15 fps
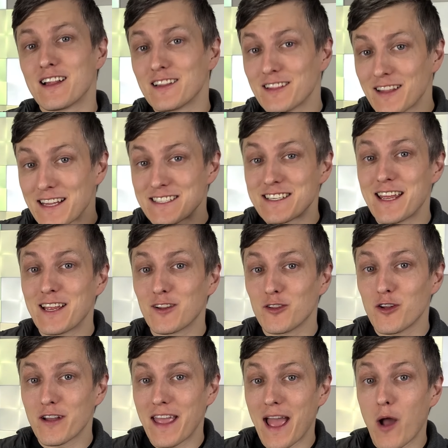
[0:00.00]
Let's take a
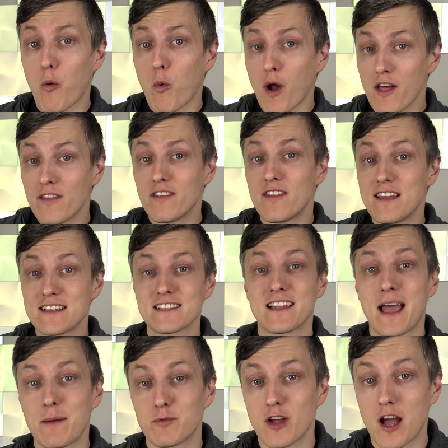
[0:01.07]
look at what this
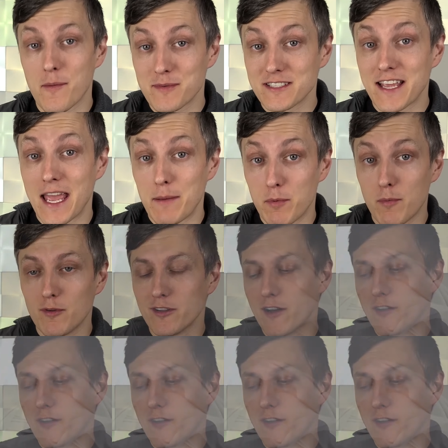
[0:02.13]
laptop is capable